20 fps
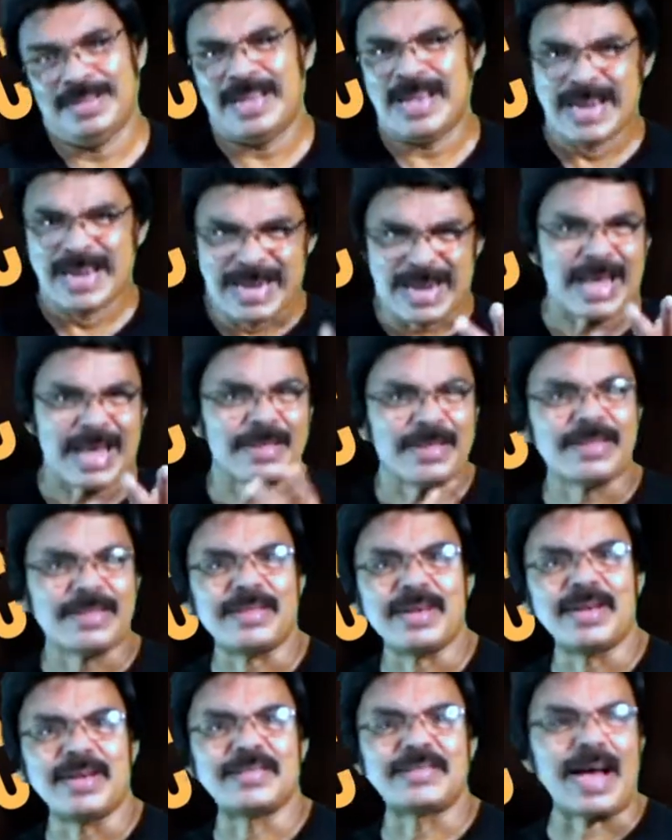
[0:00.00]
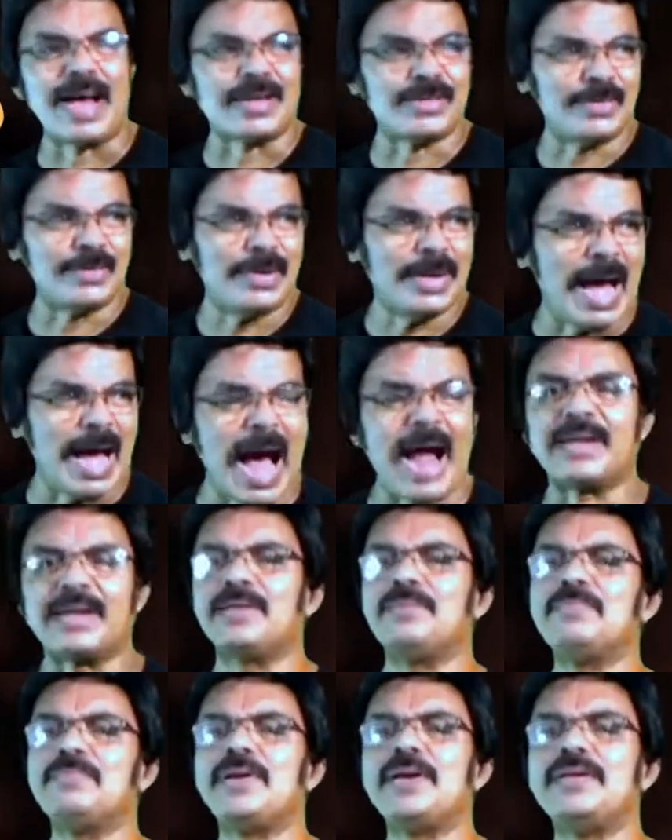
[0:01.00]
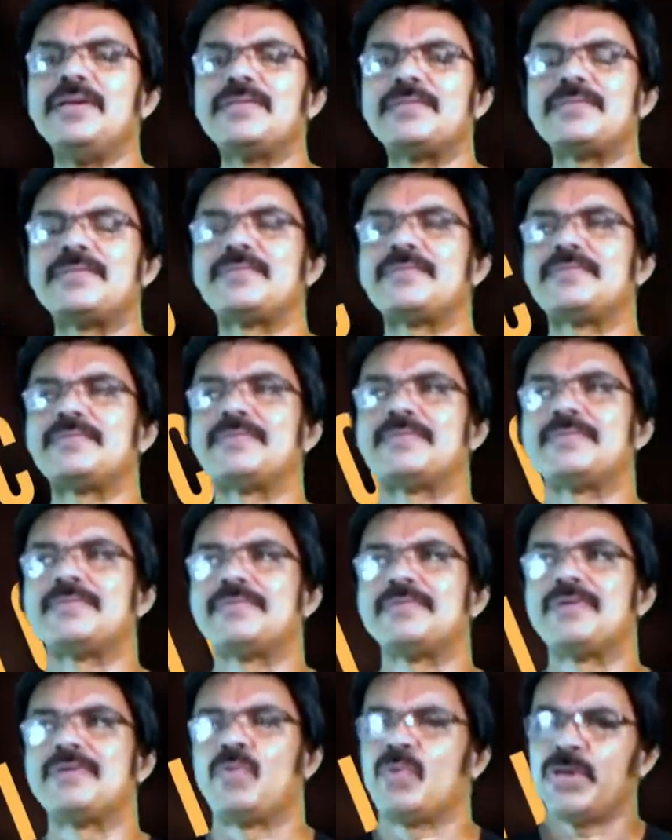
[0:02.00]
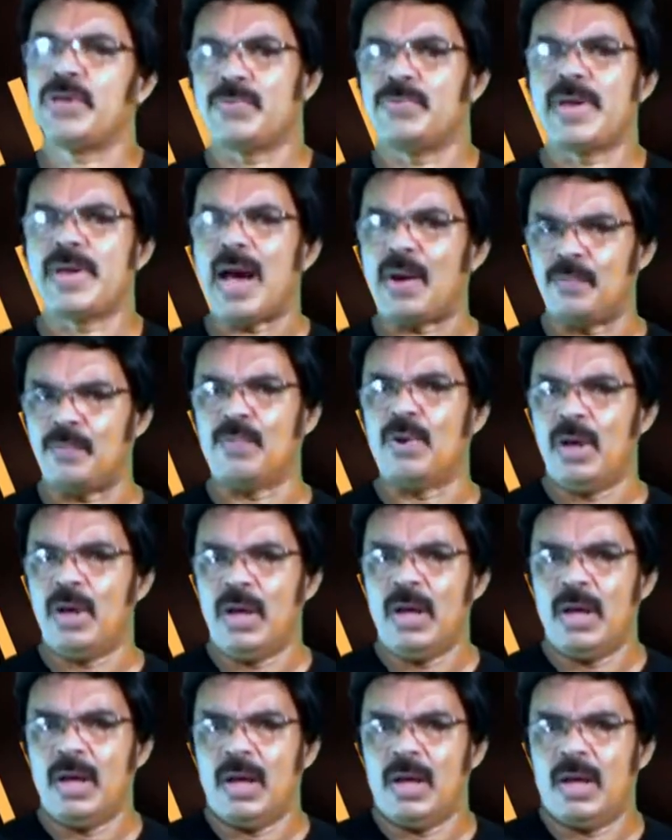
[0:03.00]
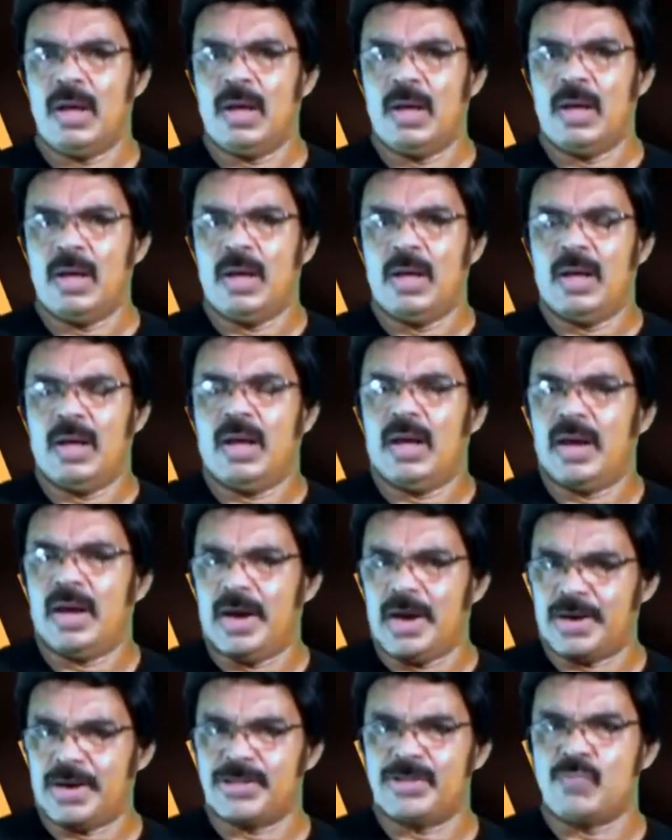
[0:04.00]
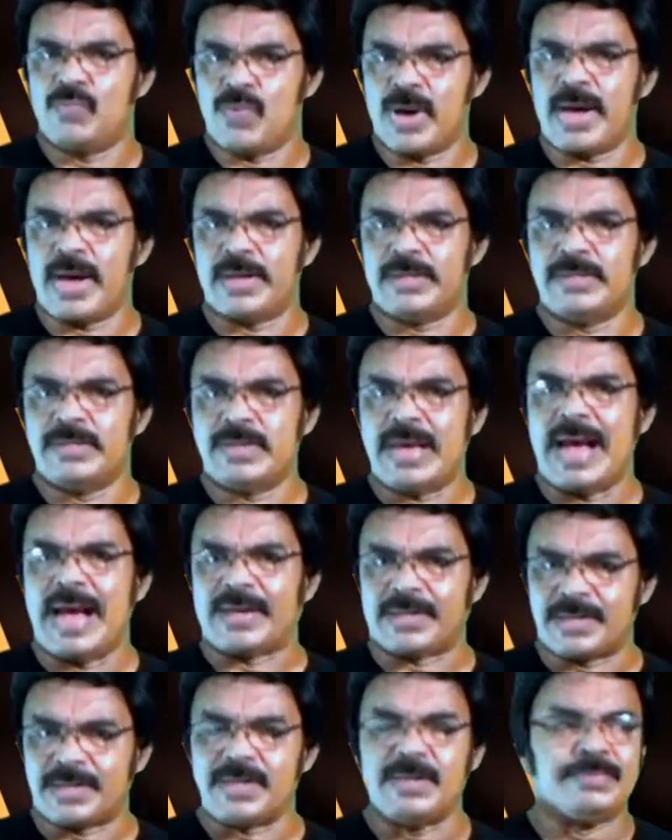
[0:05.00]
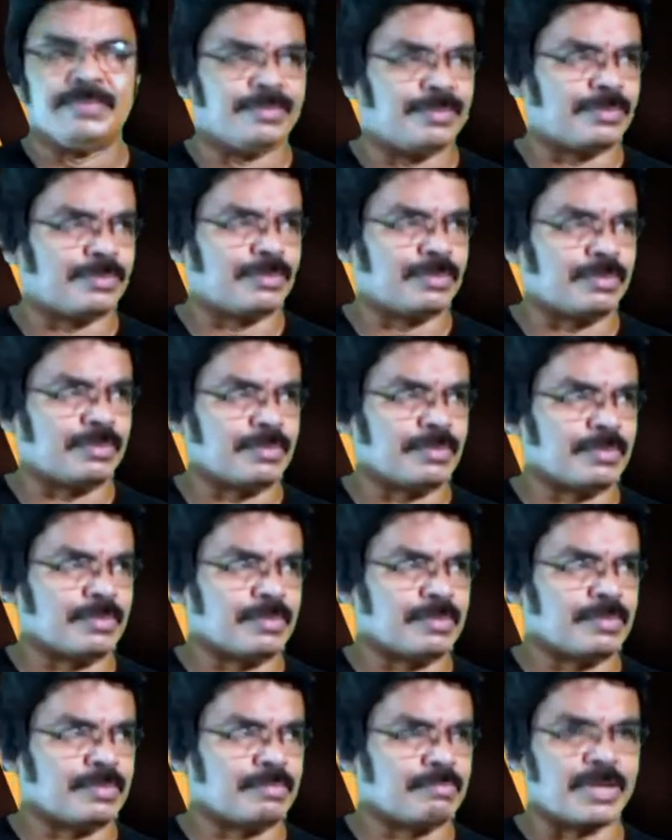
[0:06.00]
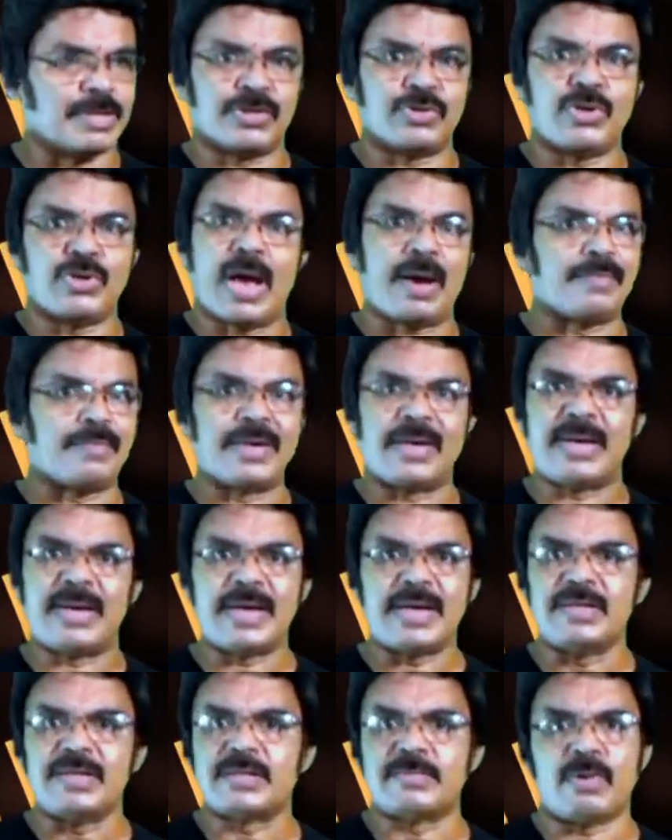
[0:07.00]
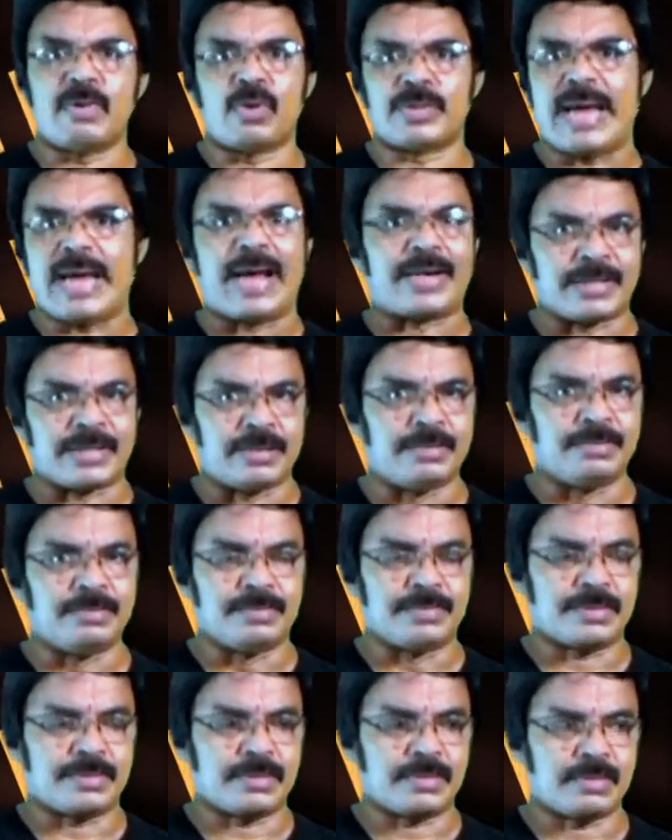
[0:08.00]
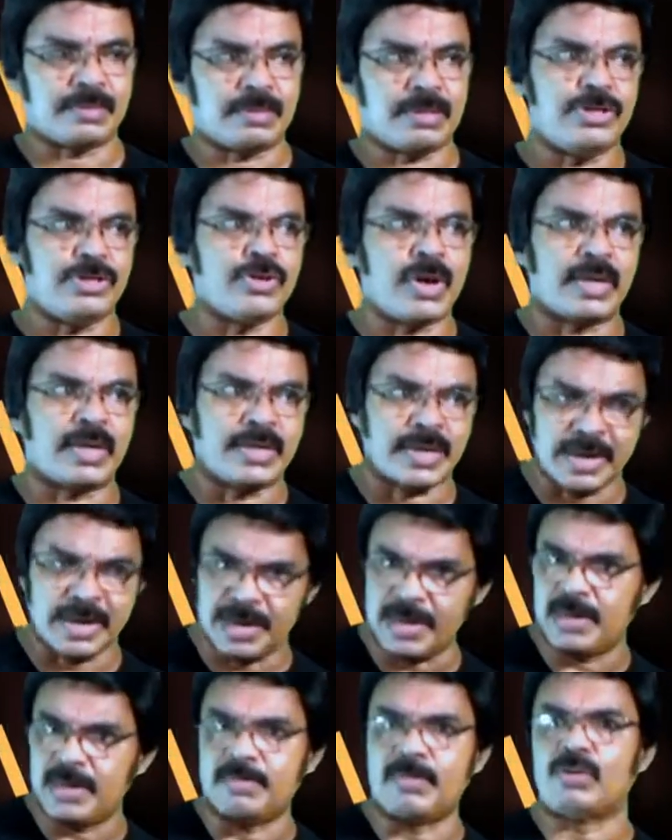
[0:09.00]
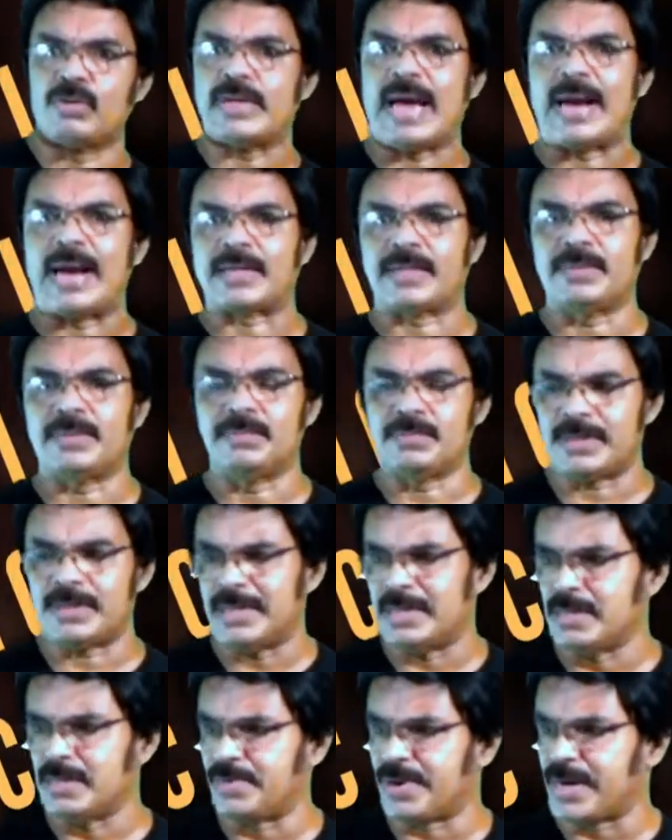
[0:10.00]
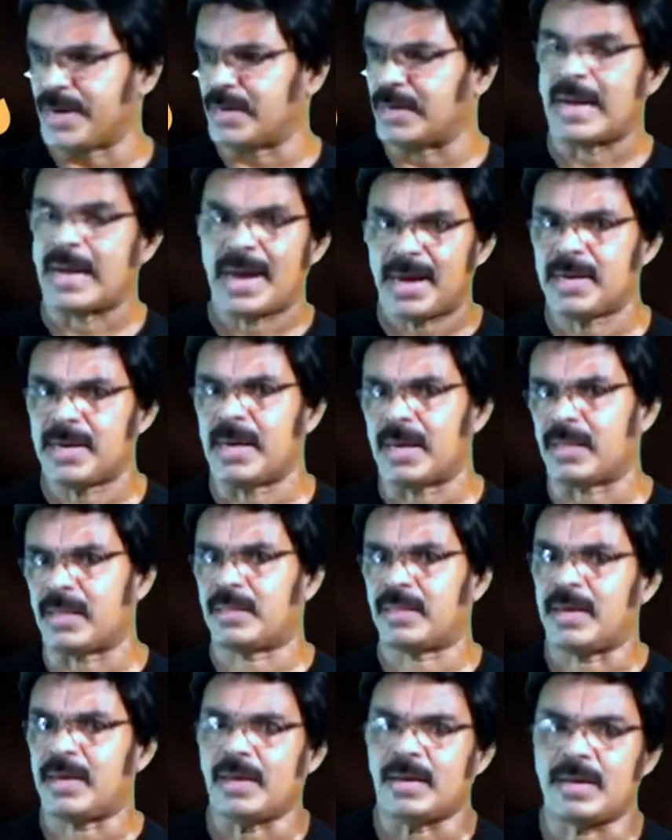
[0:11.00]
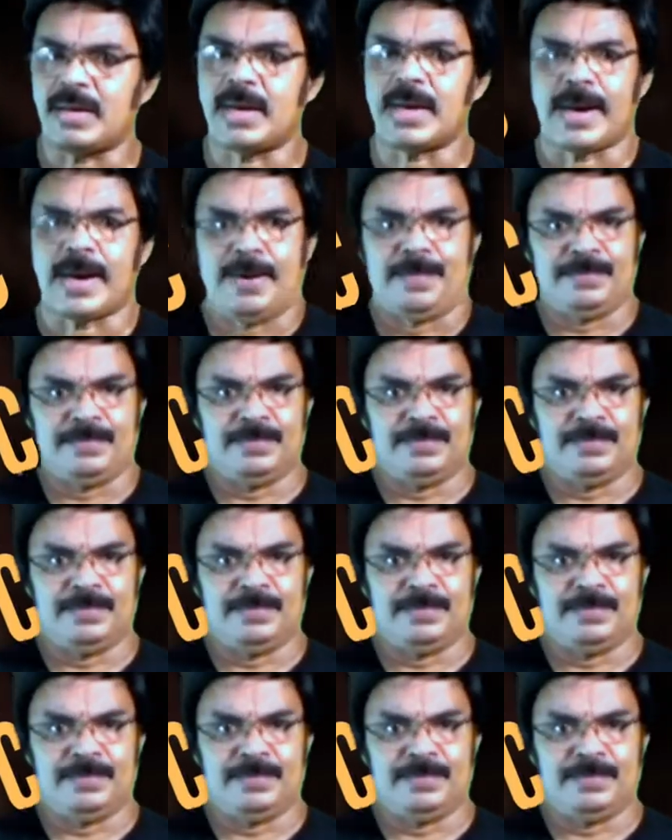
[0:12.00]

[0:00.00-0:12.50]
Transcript: Another thing is actually atom is, we have heard the word atom, but you haven't learned about atoms. You are learning about atoms in grade 9, I think, yeah.